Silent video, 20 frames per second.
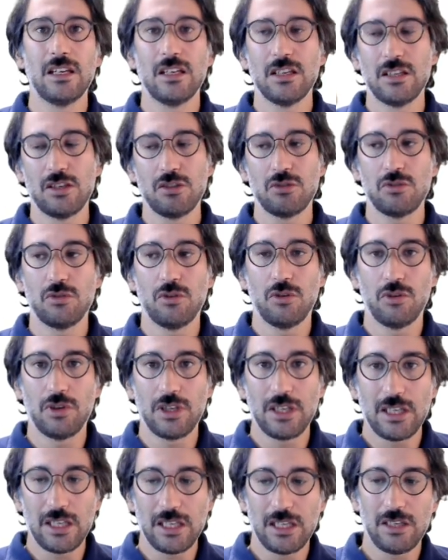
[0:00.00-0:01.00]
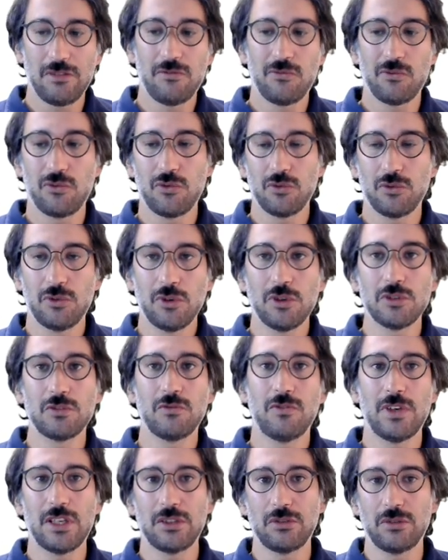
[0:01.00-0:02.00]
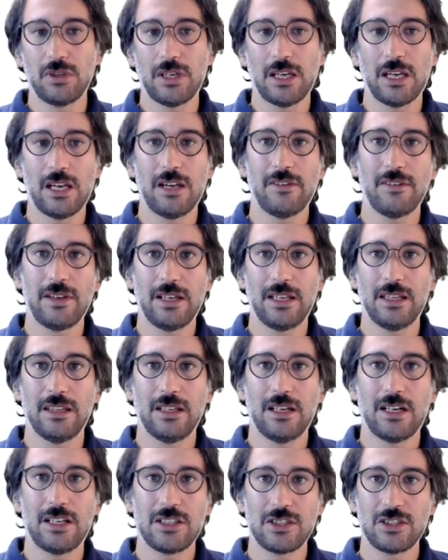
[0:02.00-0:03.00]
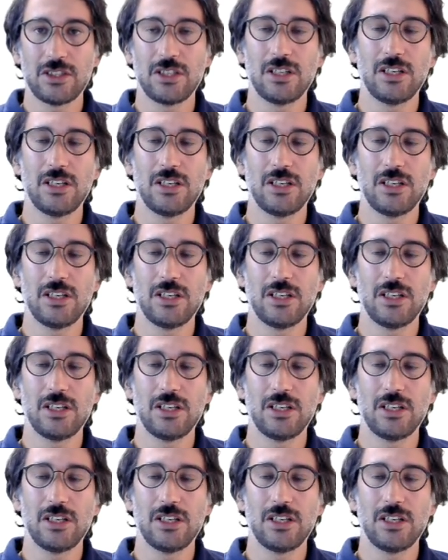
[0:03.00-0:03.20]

So if you don't want to have a large